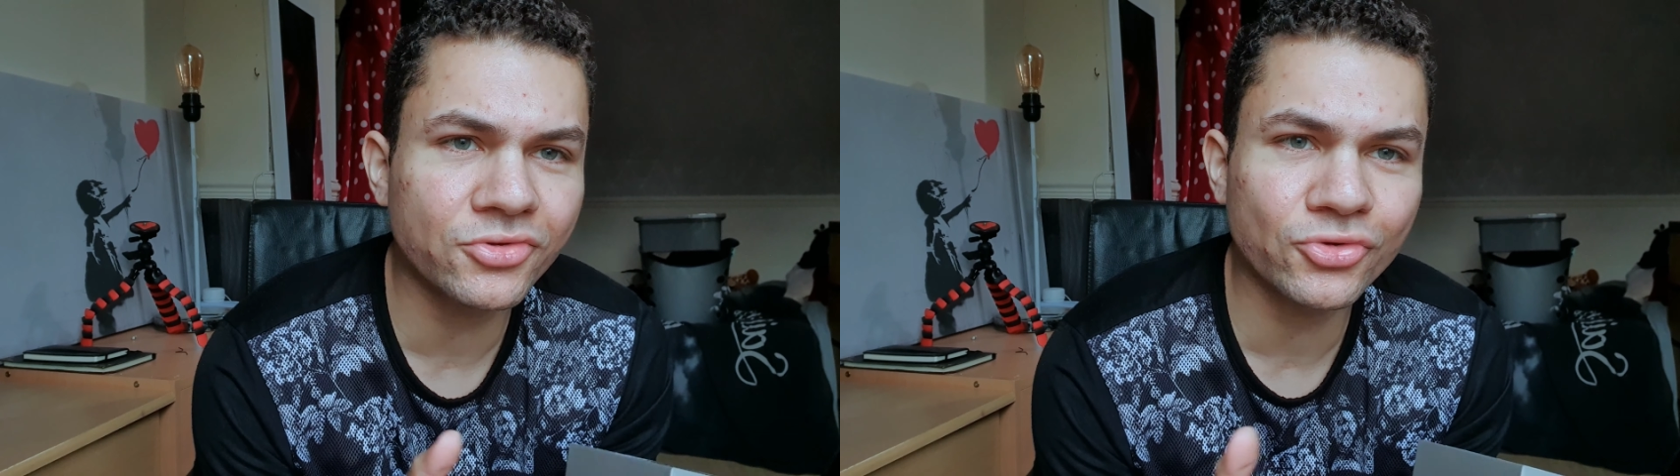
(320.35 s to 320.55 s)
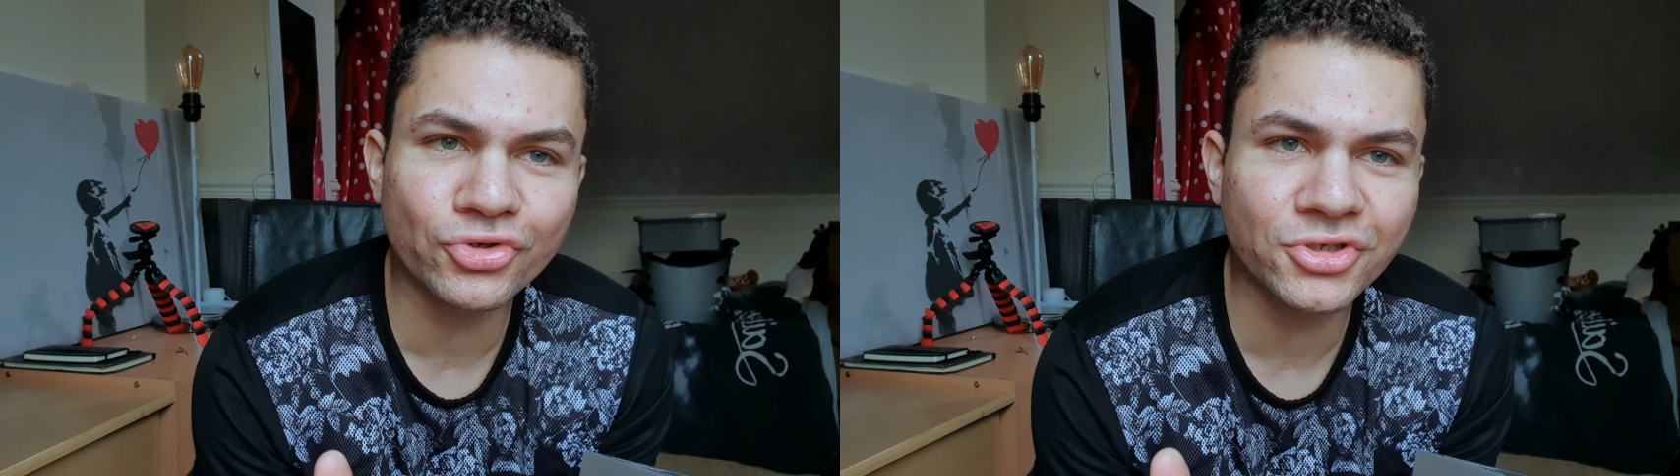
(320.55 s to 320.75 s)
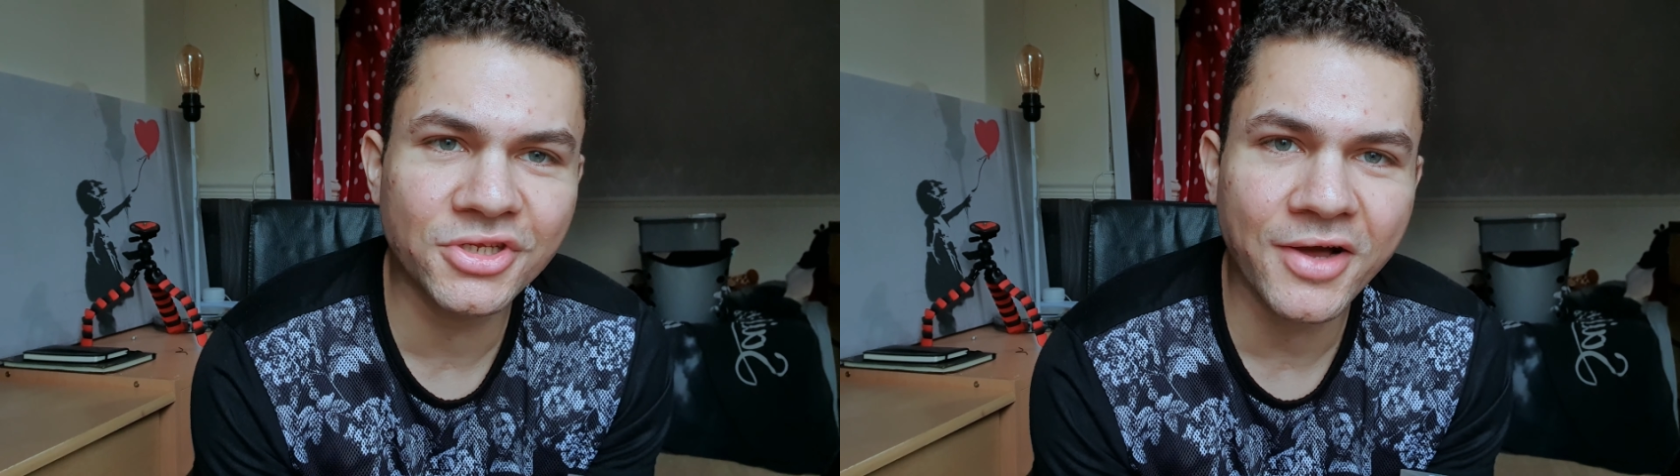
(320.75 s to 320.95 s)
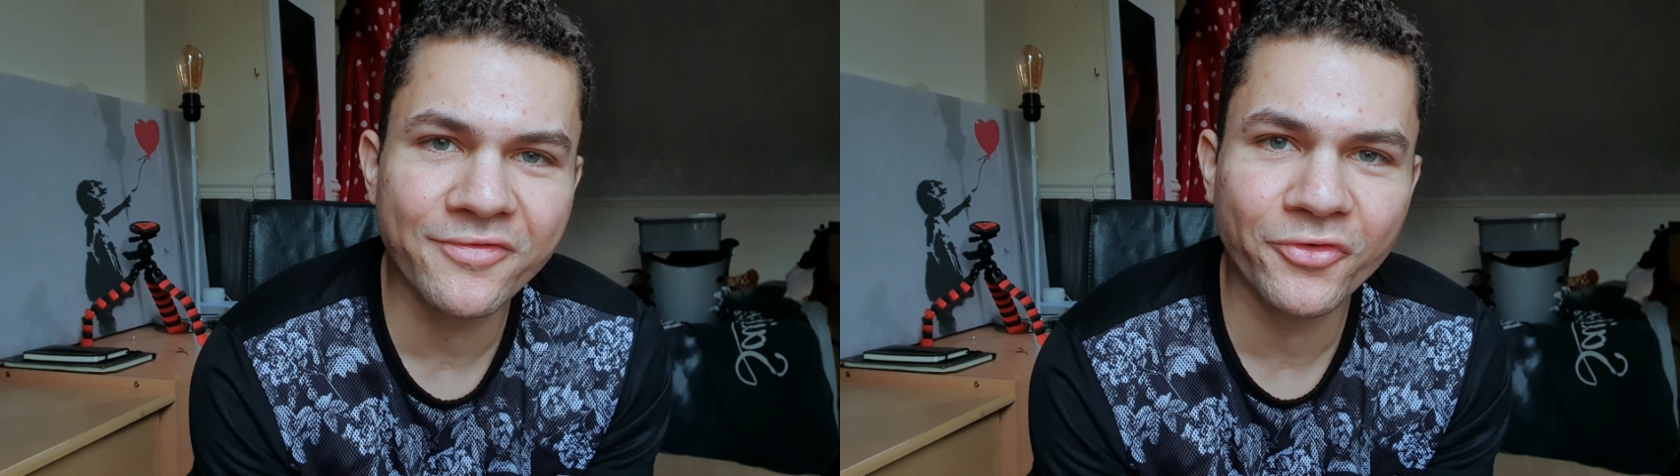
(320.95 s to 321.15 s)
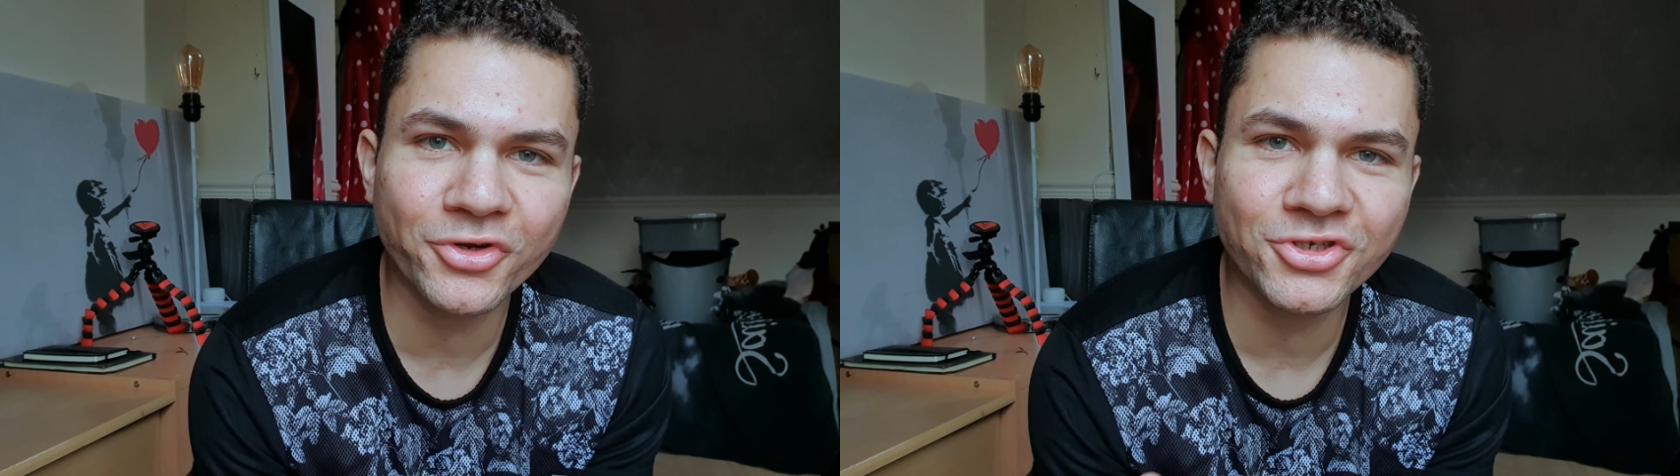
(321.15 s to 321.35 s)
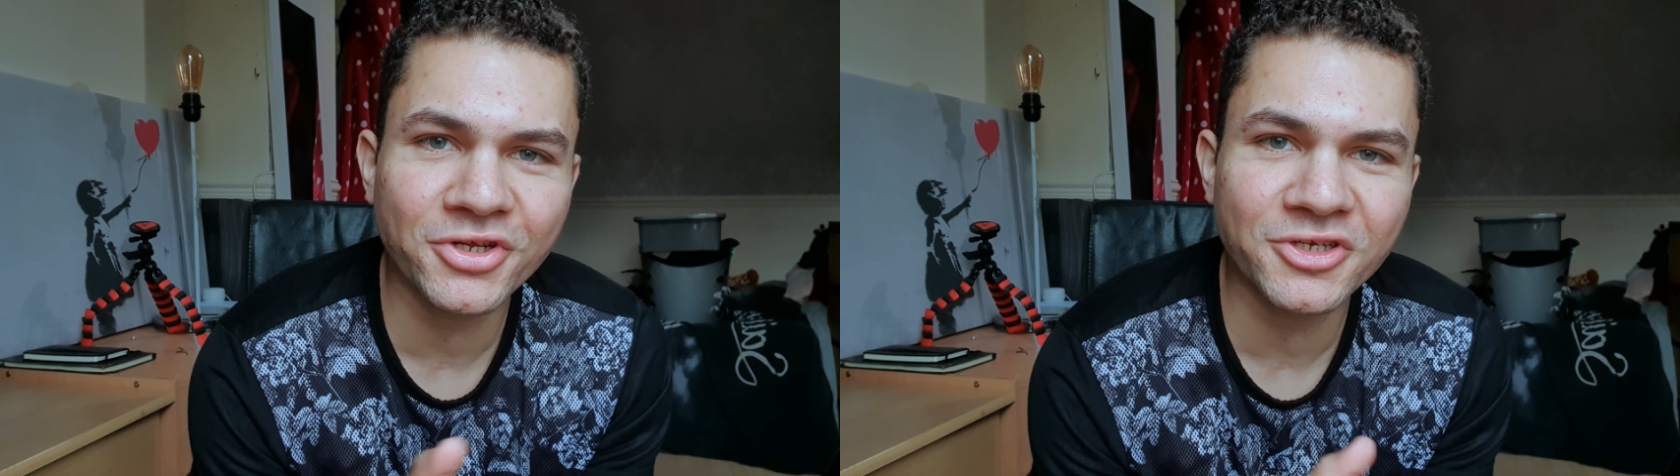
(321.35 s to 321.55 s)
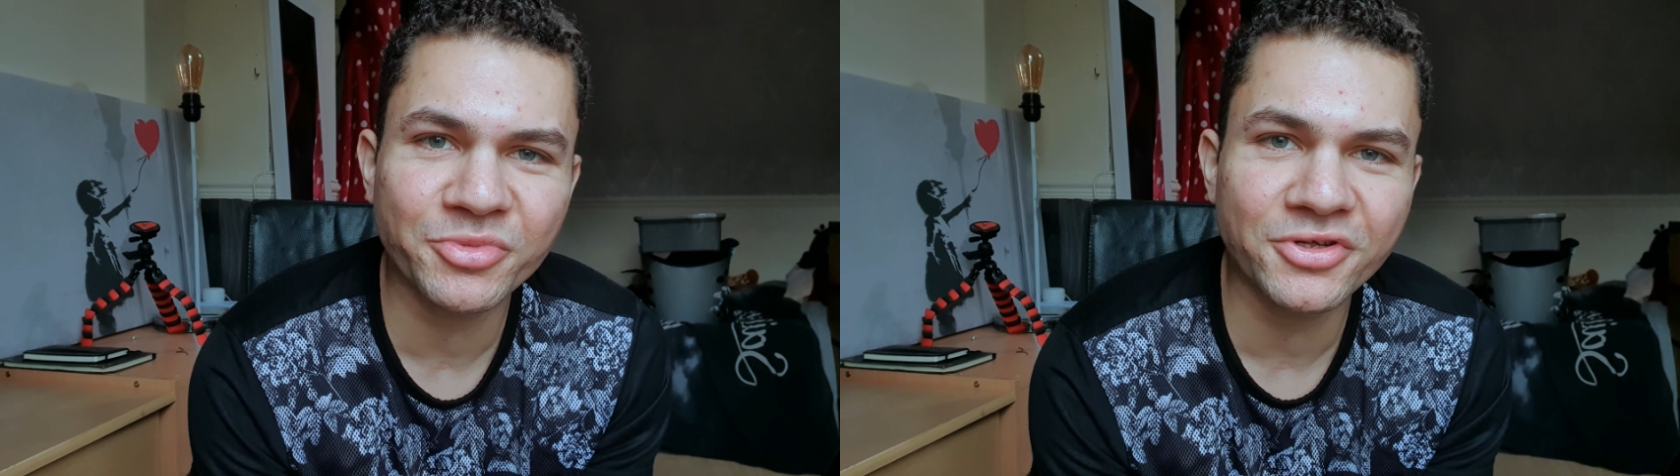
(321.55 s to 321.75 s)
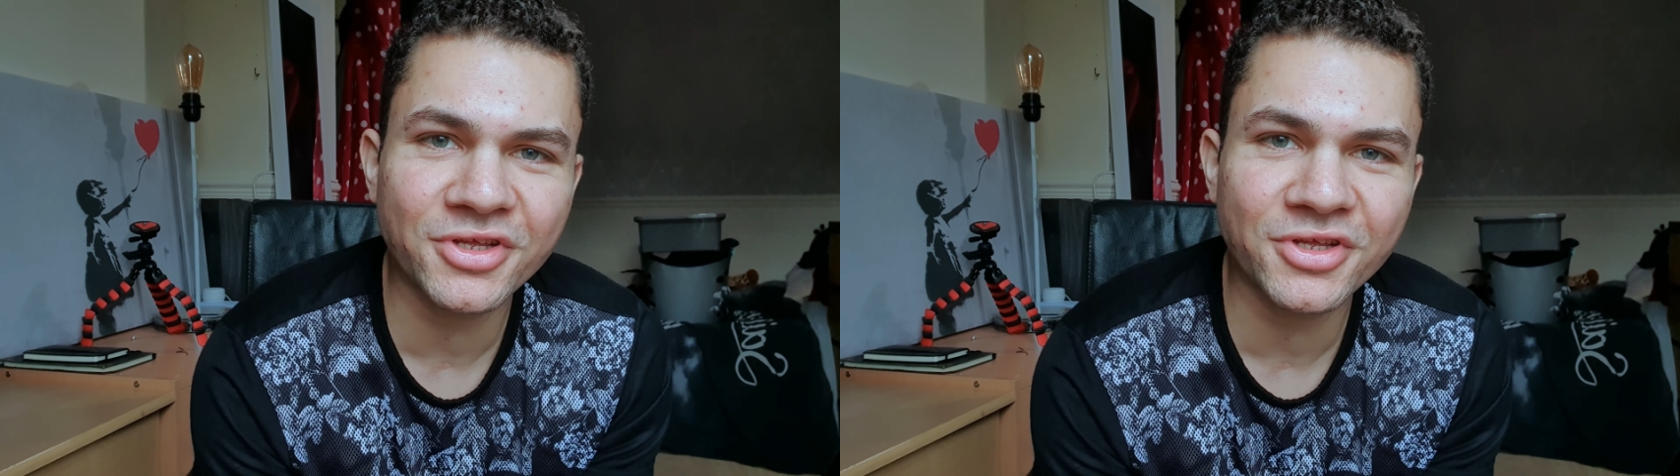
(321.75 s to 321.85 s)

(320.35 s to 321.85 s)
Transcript: Does this have a voice changer built